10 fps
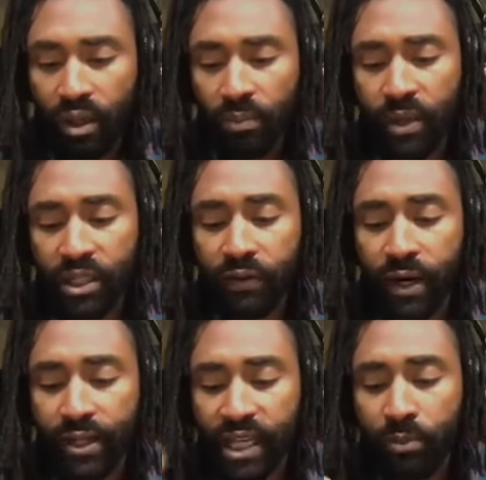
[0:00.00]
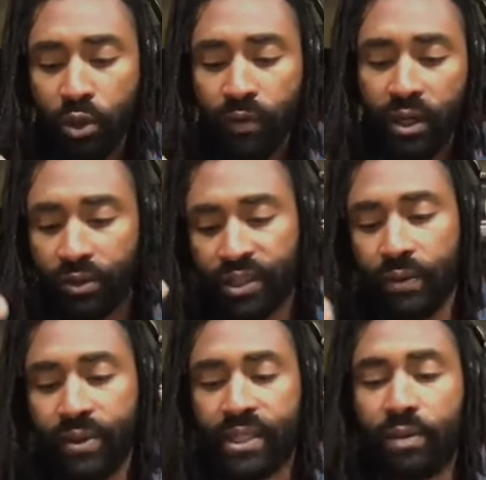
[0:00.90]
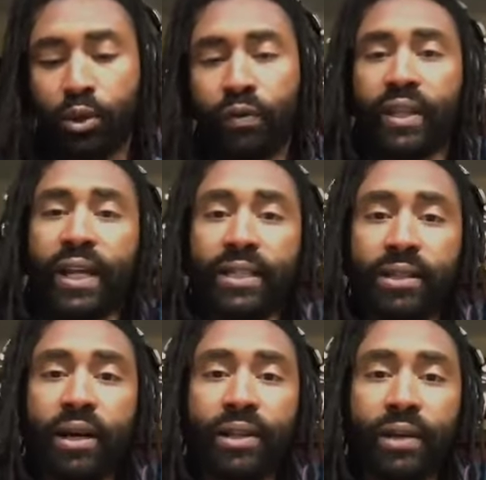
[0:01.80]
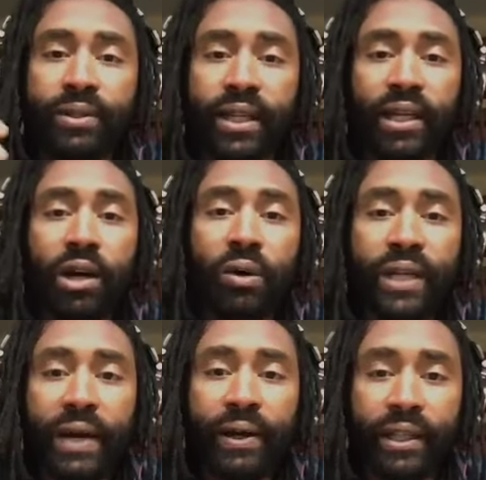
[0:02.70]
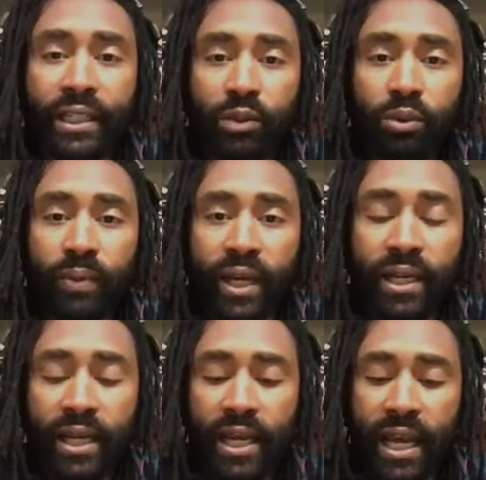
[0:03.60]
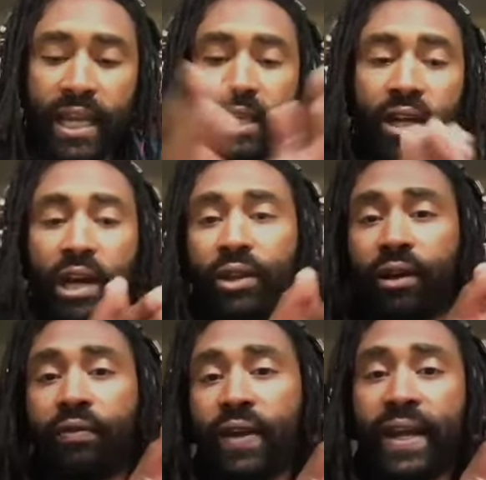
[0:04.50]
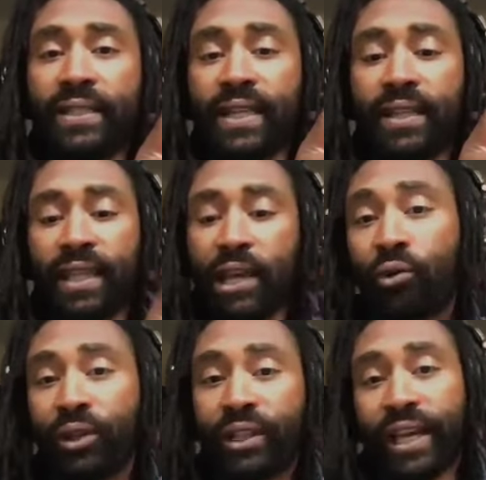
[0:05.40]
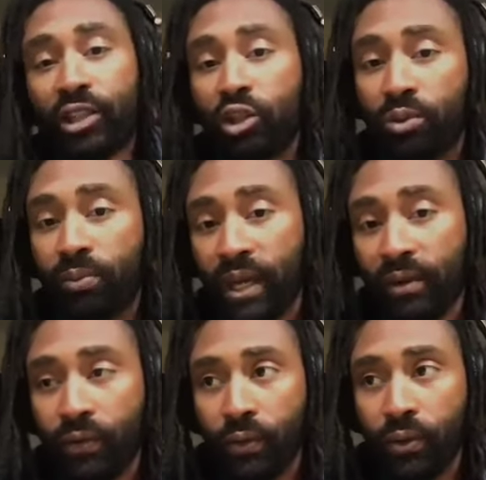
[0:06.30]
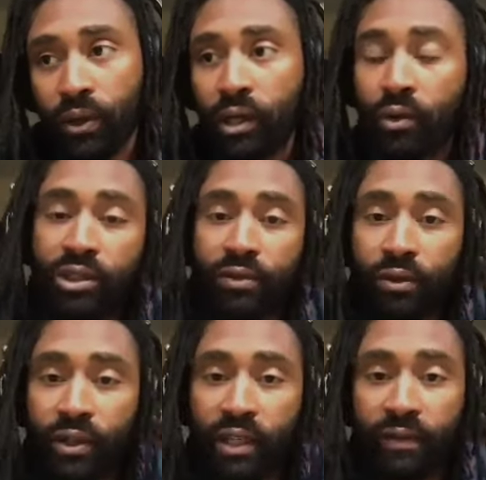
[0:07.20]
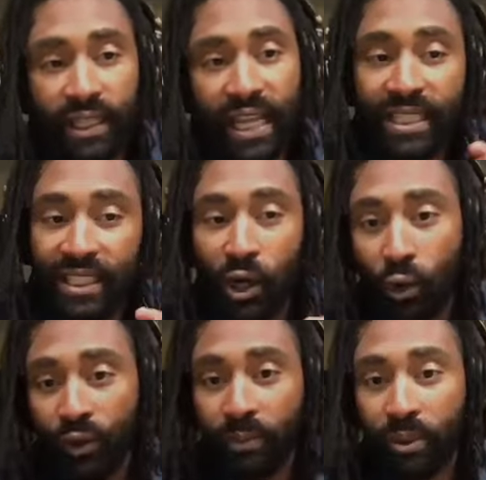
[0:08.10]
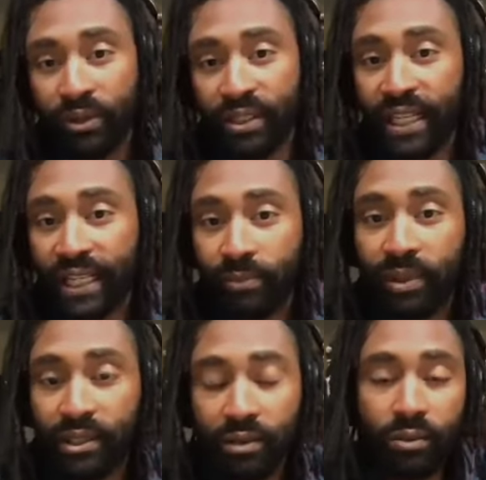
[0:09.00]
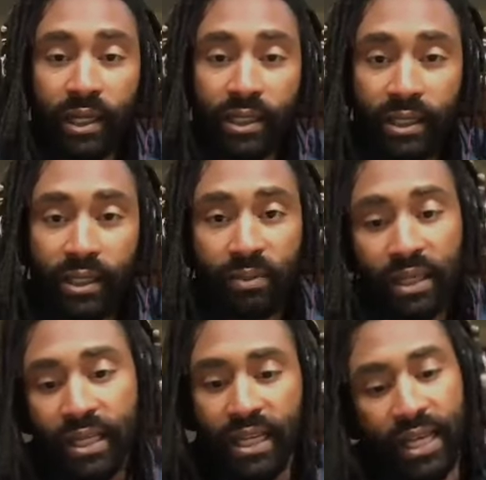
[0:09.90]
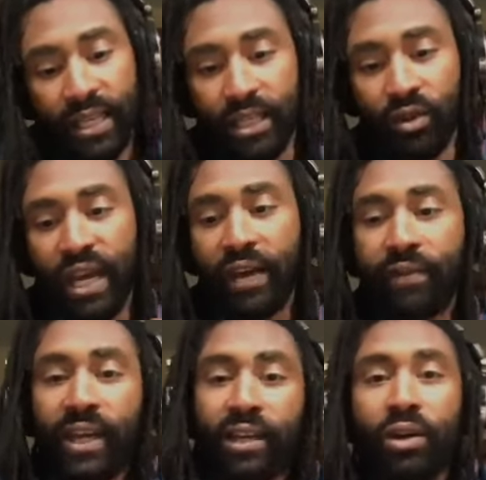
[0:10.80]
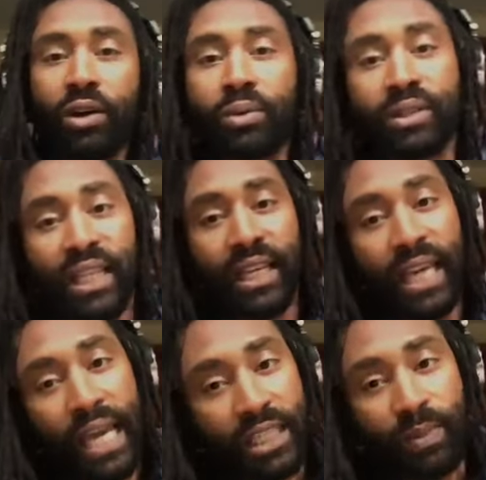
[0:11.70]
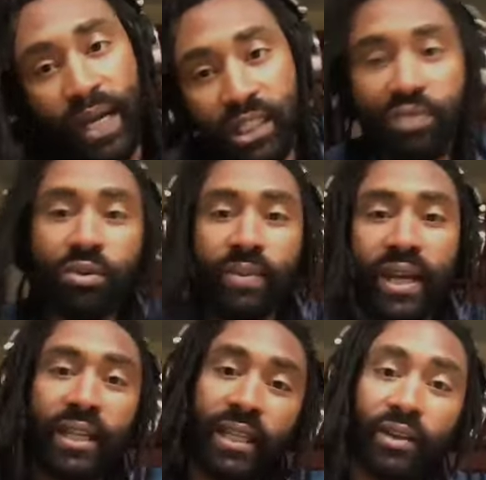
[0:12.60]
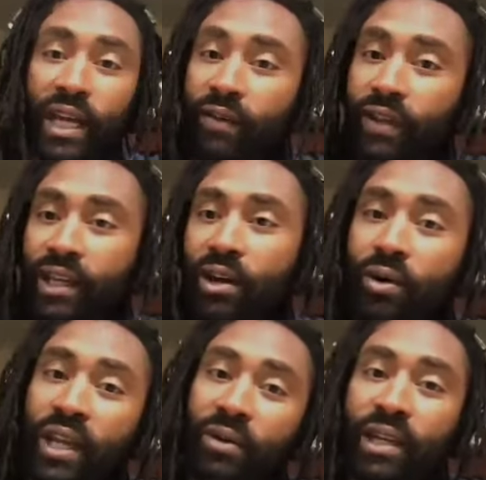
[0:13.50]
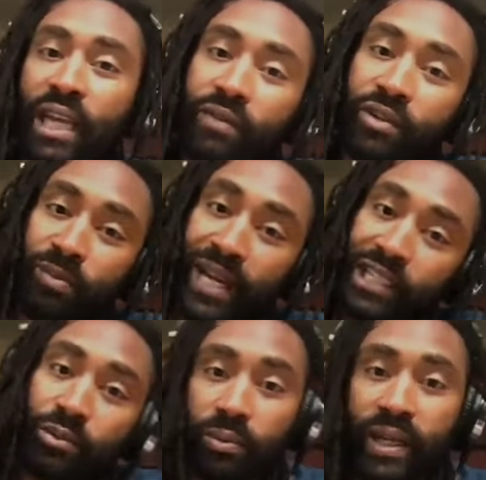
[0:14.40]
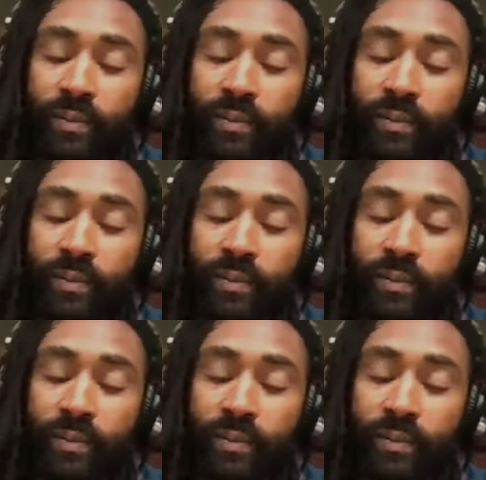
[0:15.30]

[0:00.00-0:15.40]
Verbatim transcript: But as far as that movie goes, that wasn't a movie that I saw that was like, oh, now I like Superman. Mm-hmm. And you know how there are fans that they only like Superman for Christopher Reeve. Like, that's the only person that could be Superman to them. Right. And then you have like, oh, well, Dean Kane's my Superman. And then you have like, oh, Henry Cavill's my Superman.